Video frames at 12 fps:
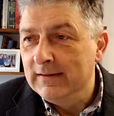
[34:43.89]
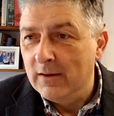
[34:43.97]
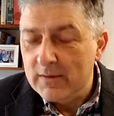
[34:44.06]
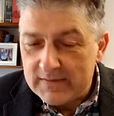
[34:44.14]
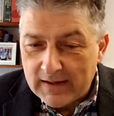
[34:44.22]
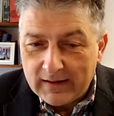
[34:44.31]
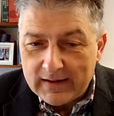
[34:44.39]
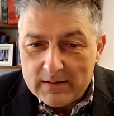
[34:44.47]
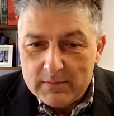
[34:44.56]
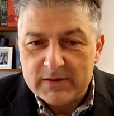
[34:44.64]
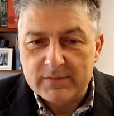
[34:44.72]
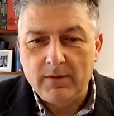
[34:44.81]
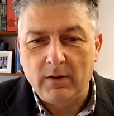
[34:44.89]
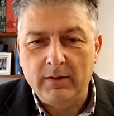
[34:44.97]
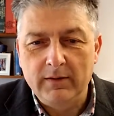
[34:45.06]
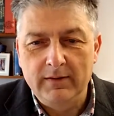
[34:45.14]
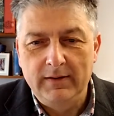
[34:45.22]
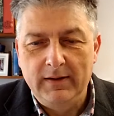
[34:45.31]
Go and tell him his fault.
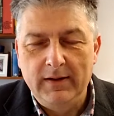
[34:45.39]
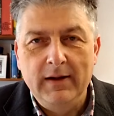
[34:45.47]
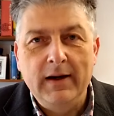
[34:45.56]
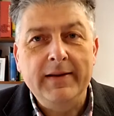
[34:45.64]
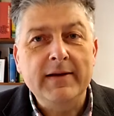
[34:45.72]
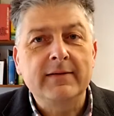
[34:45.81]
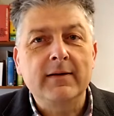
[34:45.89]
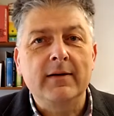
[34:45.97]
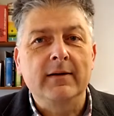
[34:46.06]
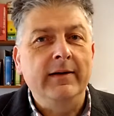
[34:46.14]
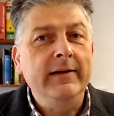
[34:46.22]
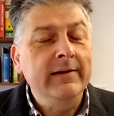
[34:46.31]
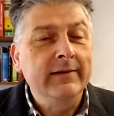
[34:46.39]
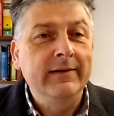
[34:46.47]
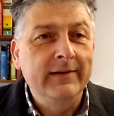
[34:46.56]
And then suddenly,